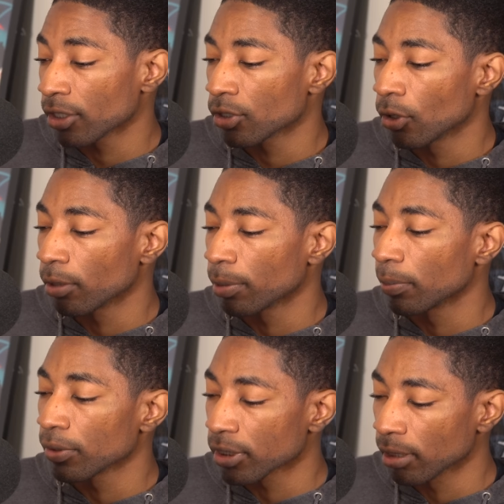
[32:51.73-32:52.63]
I just know that
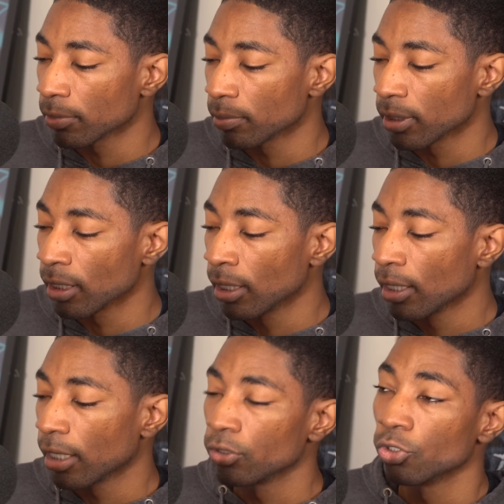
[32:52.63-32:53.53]
people seem to be
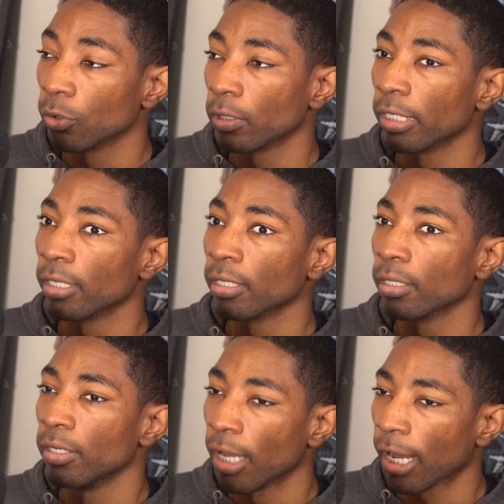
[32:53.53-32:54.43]

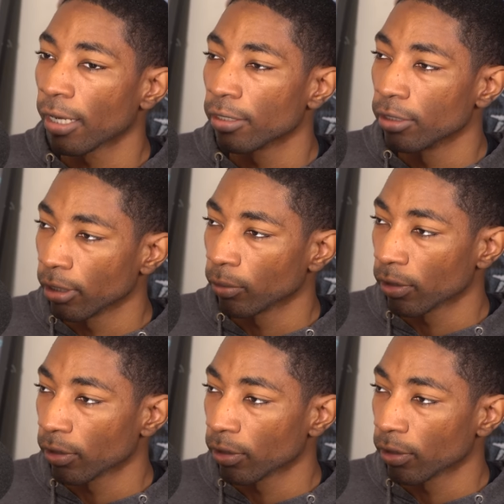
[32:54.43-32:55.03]
enjoying not dealing